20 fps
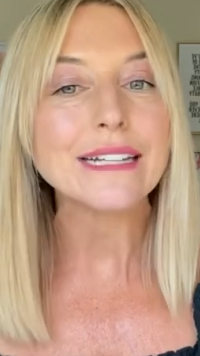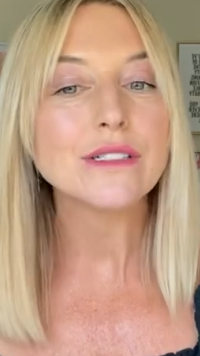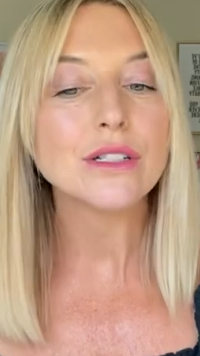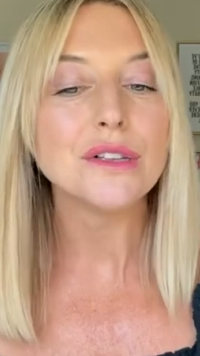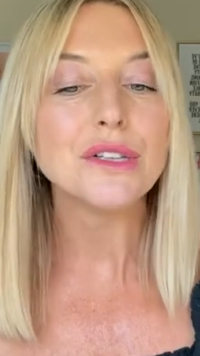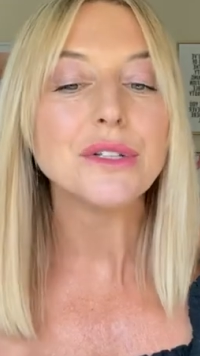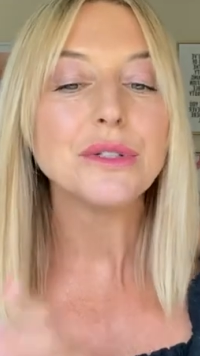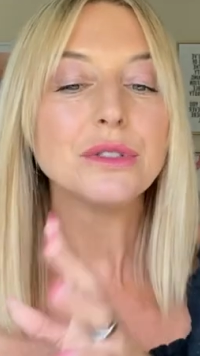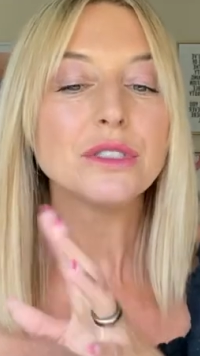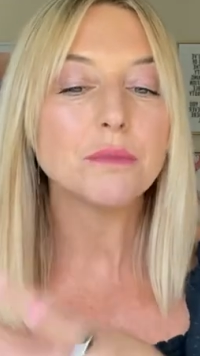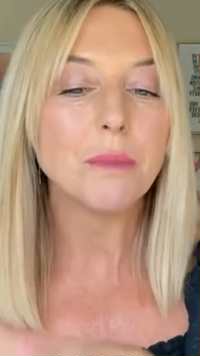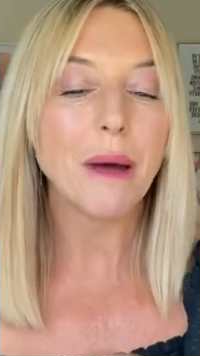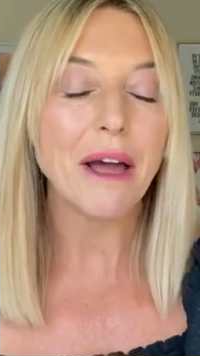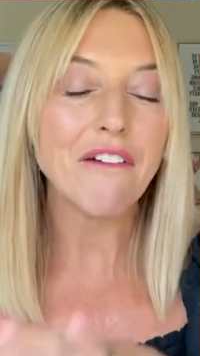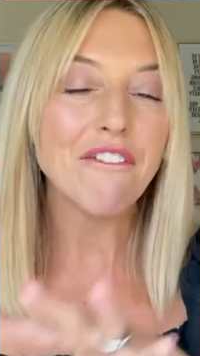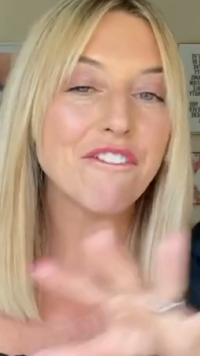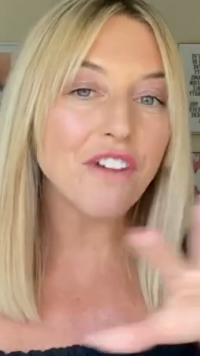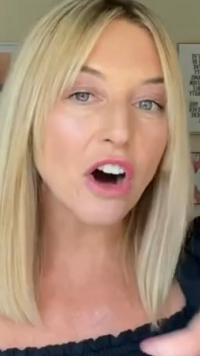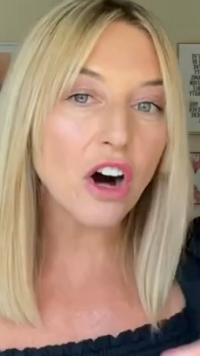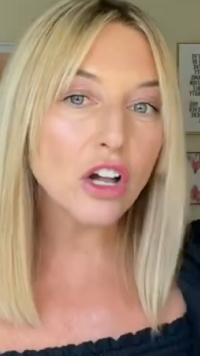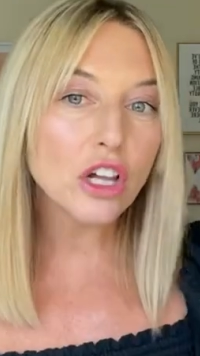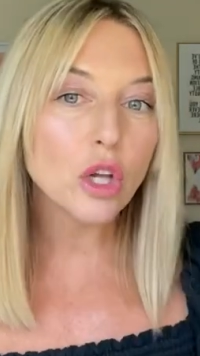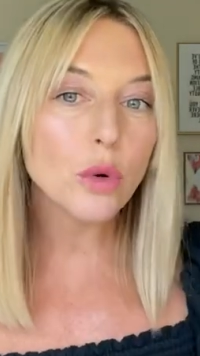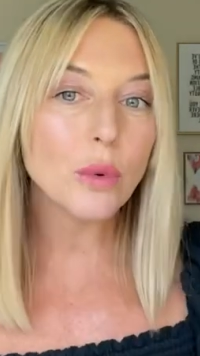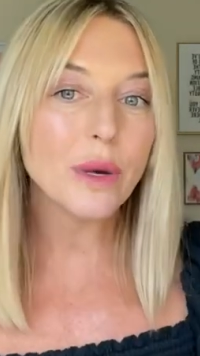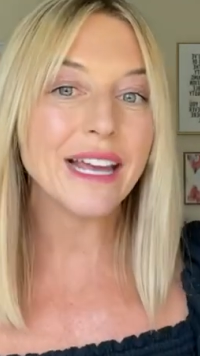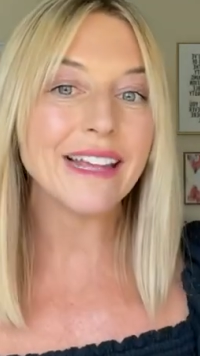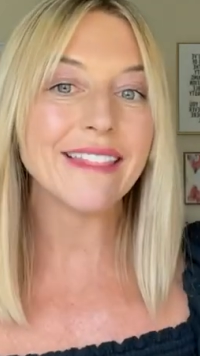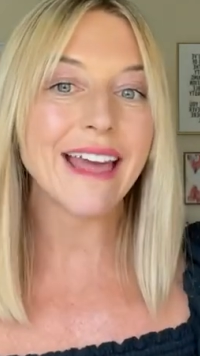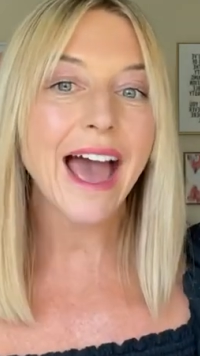to lose by
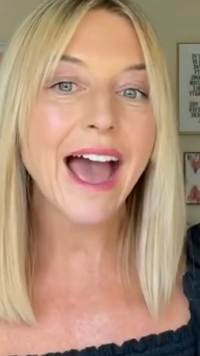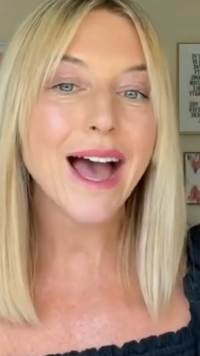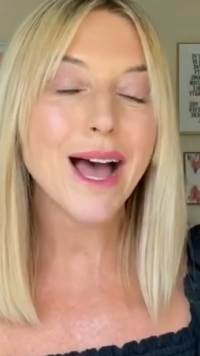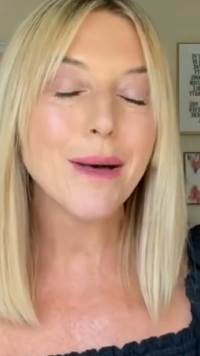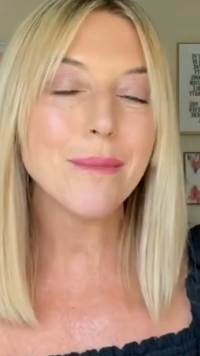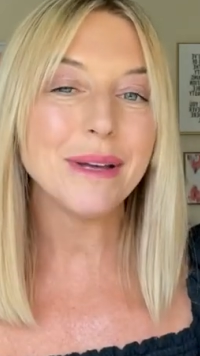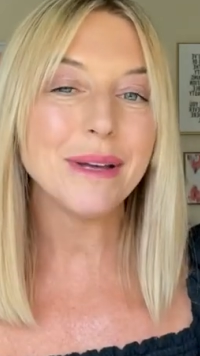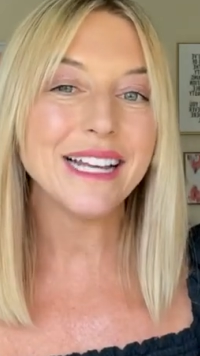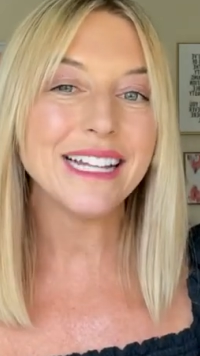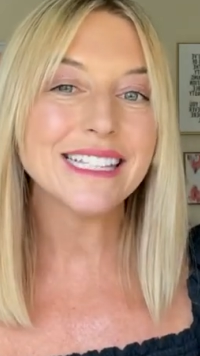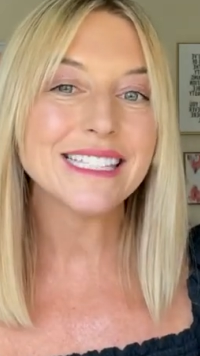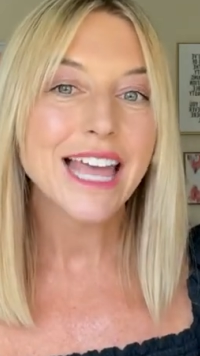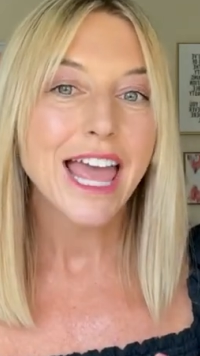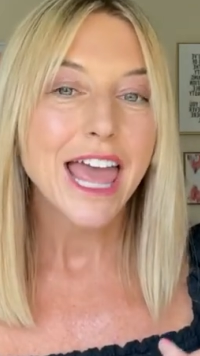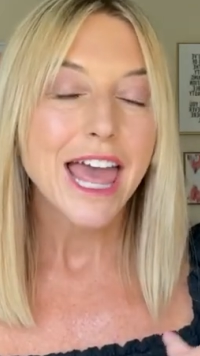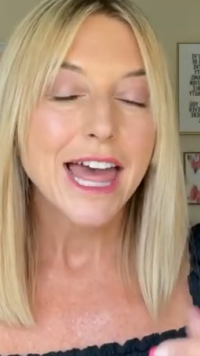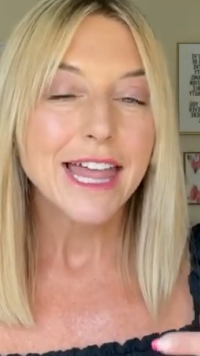following the habits